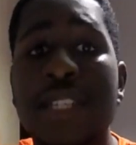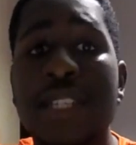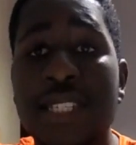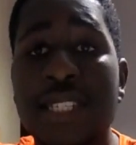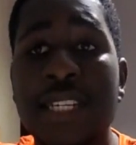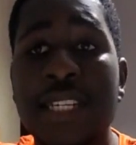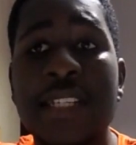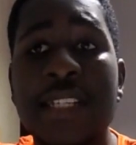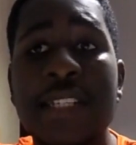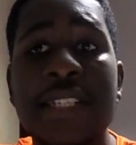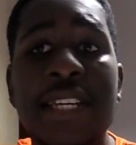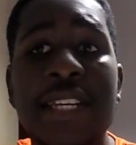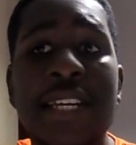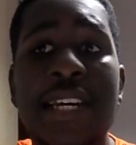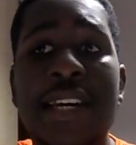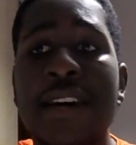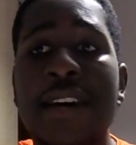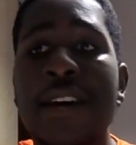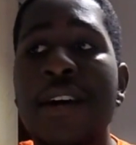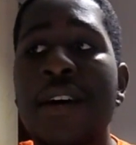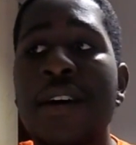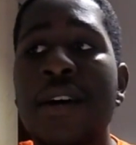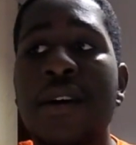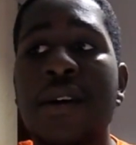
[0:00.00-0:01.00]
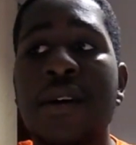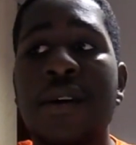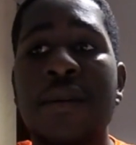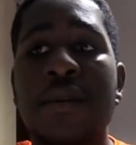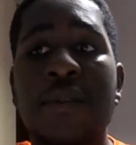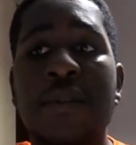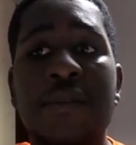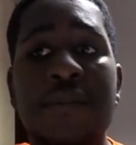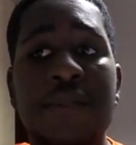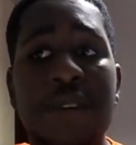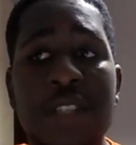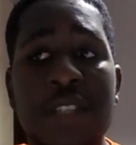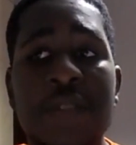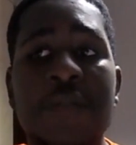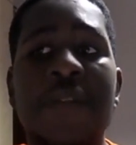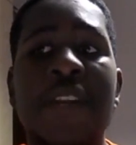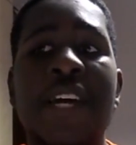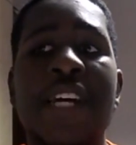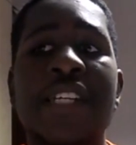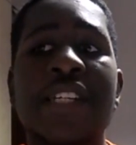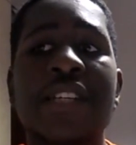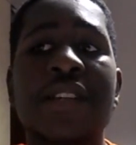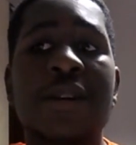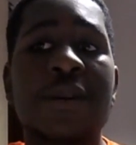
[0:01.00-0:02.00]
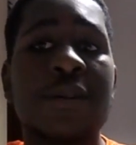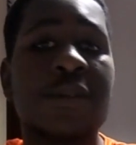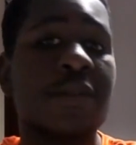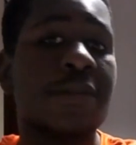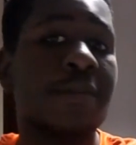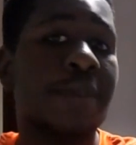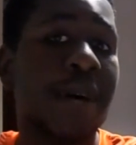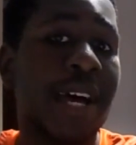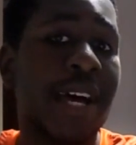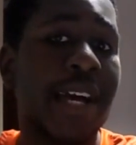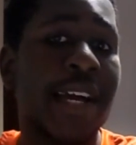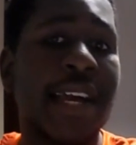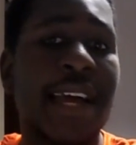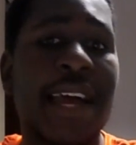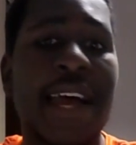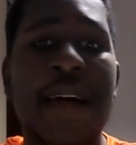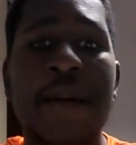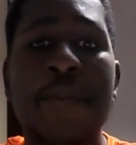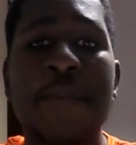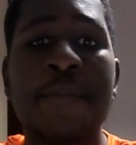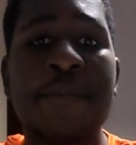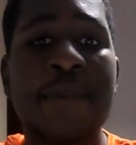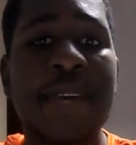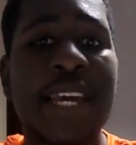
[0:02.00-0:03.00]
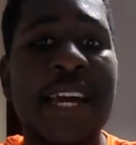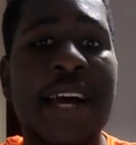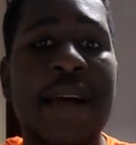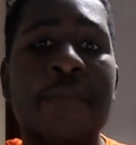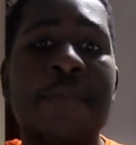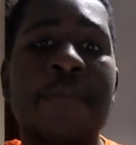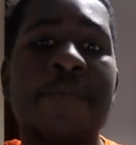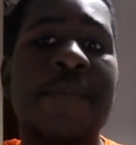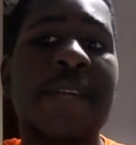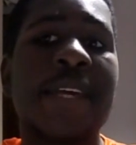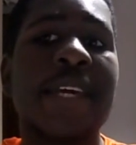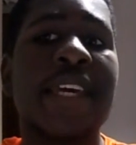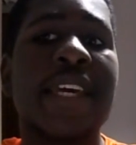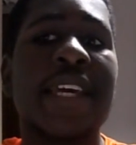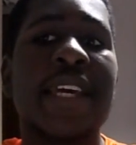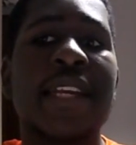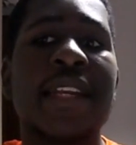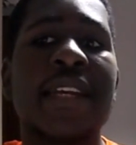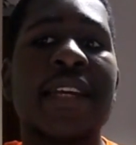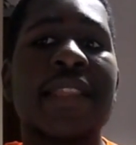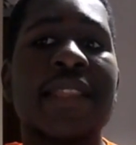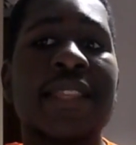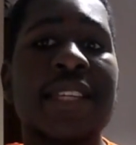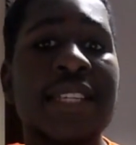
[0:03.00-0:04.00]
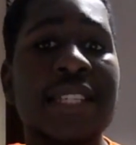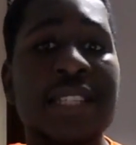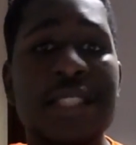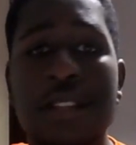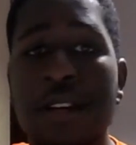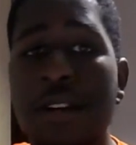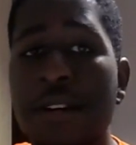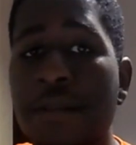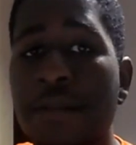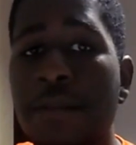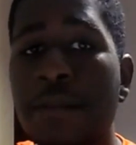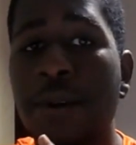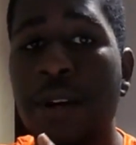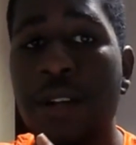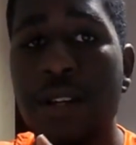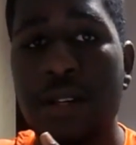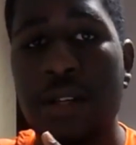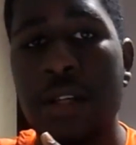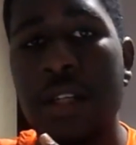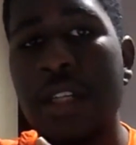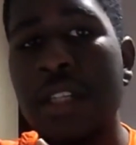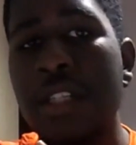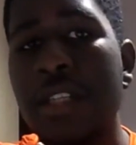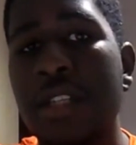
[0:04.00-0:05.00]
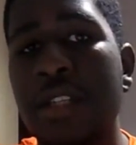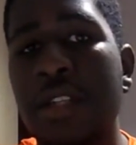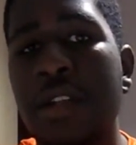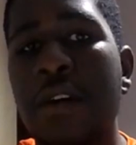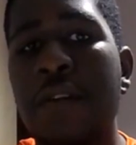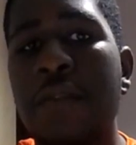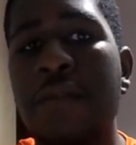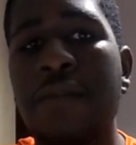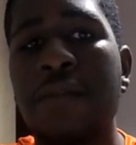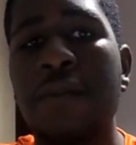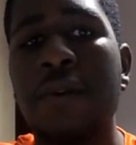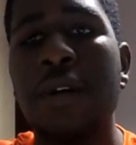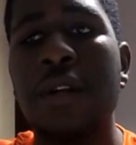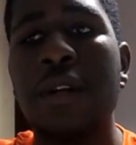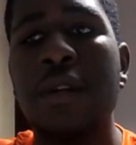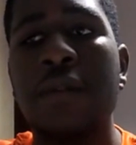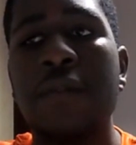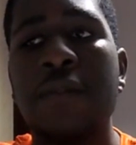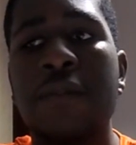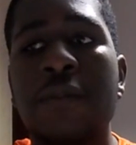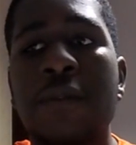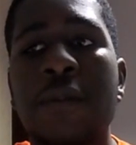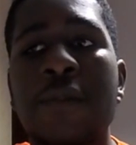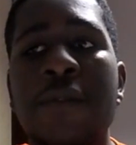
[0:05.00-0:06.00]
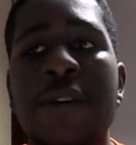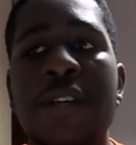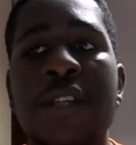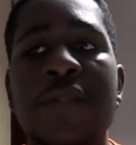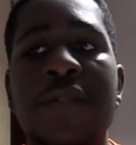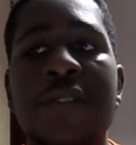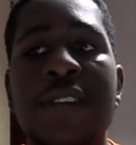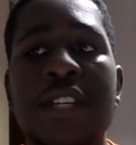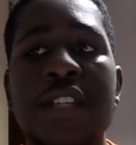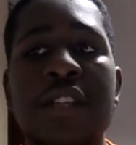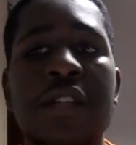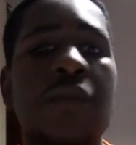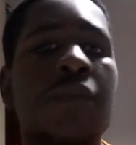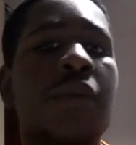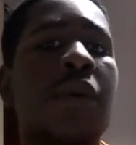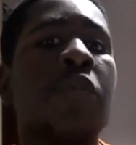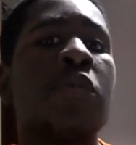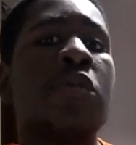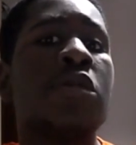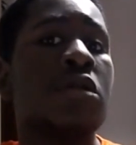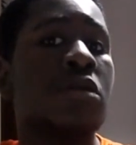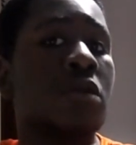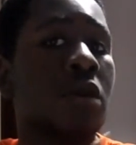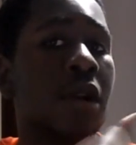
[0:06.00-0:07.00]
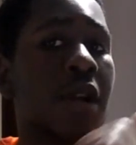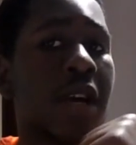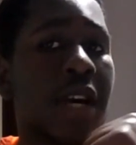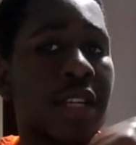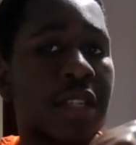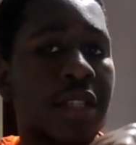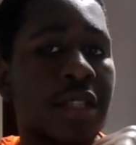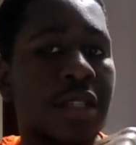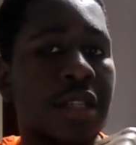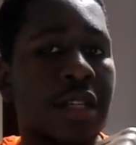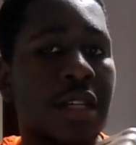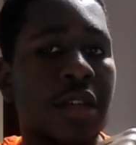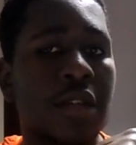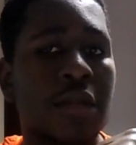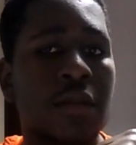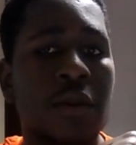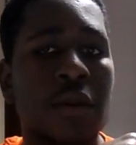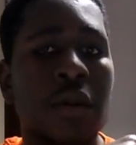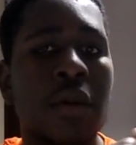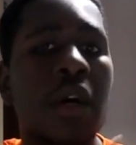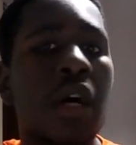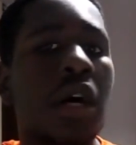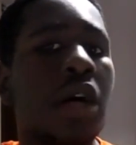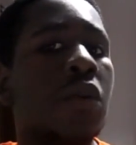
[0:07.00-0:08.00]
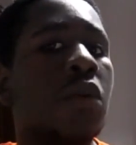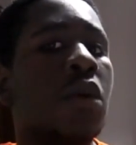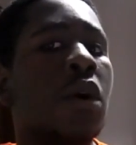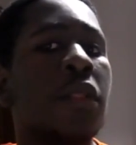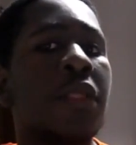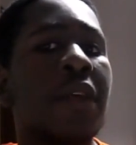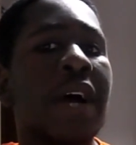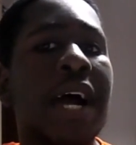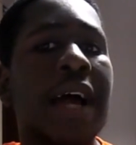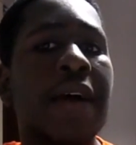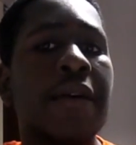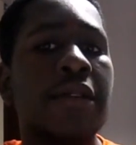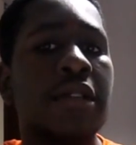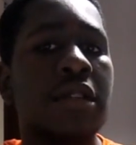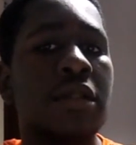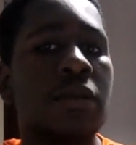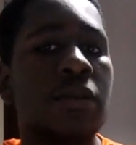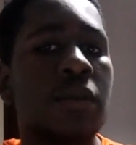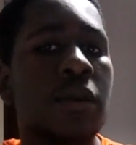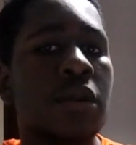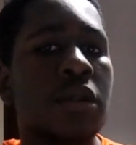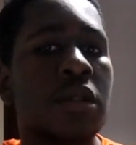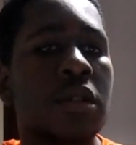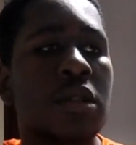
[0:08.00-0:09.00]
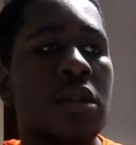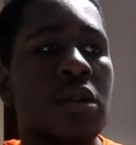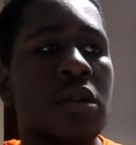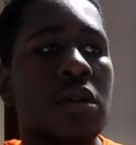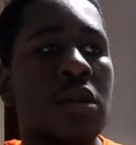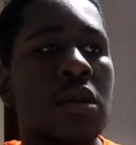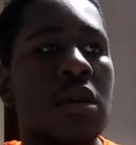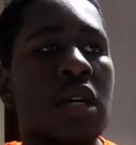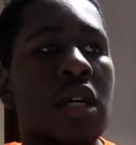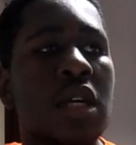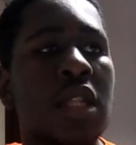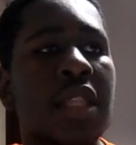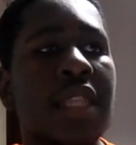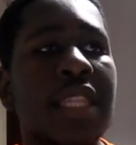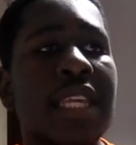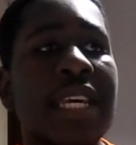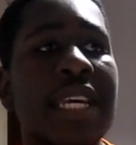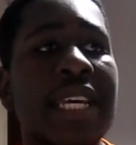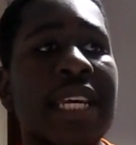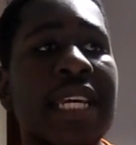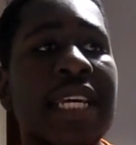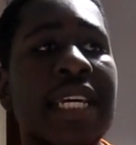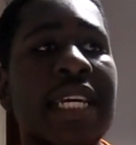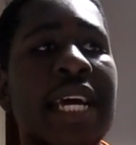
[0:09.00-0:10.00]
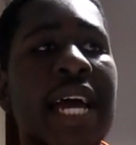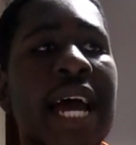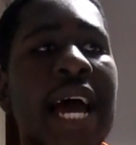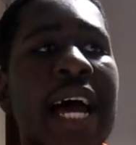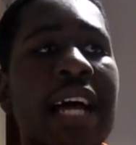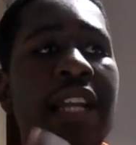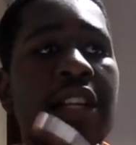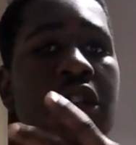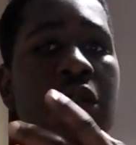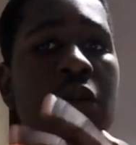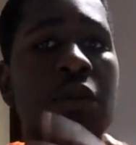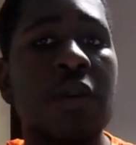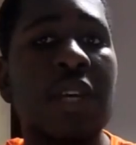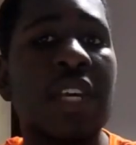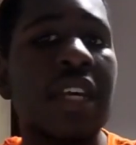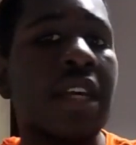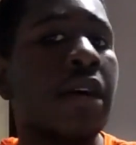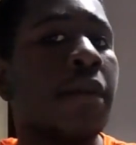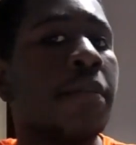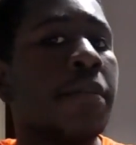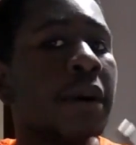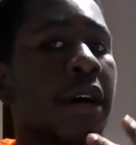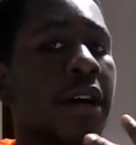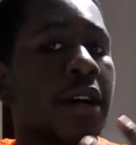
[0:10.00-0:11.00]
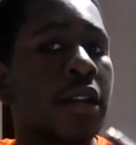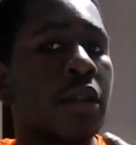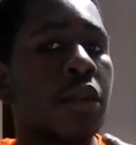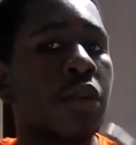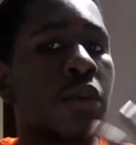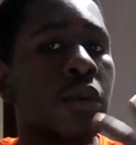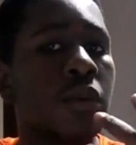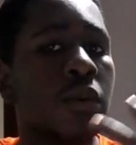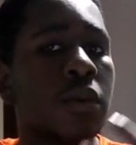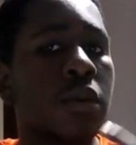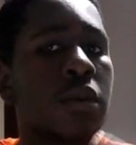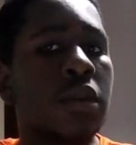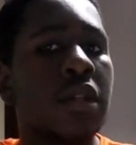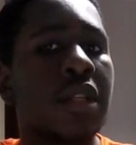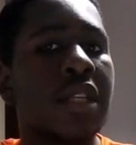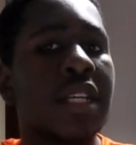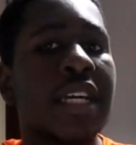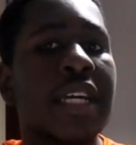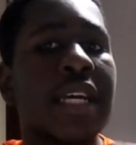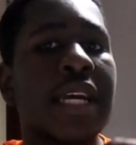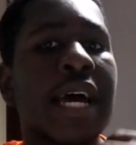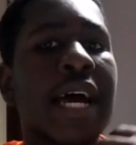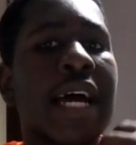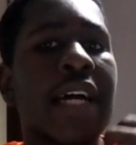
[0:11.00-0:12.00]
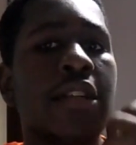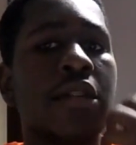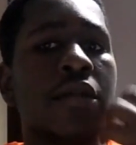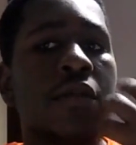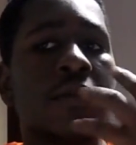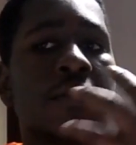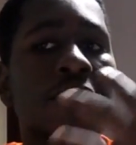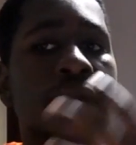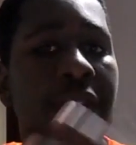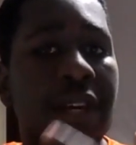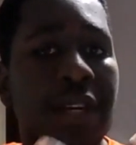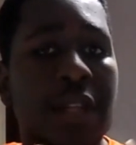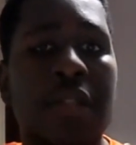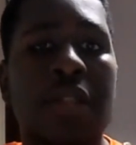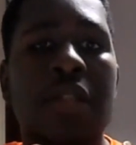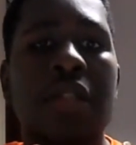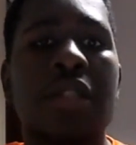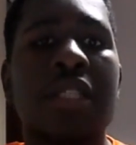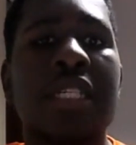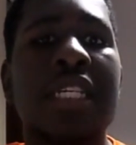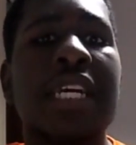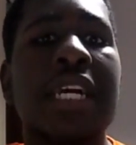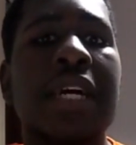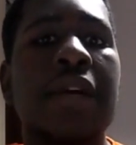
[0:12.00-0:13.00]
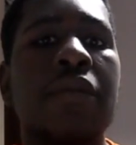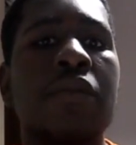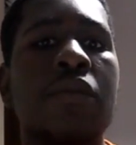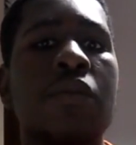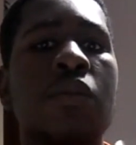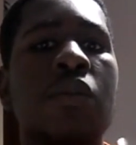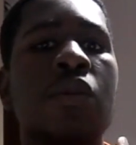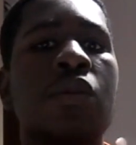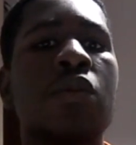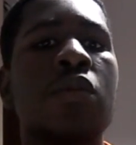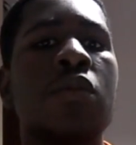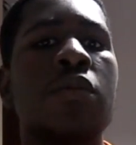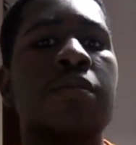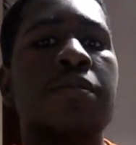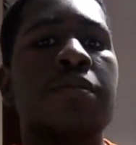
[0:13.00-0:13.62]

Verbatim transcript: scenes, reverse flash comes back, and me, I'm thinking this is Earth One, this is Earth One reverse flash, the one we saw last year as well, not the Harrison ones though, the actual Eobard Thawne, the actual face, the real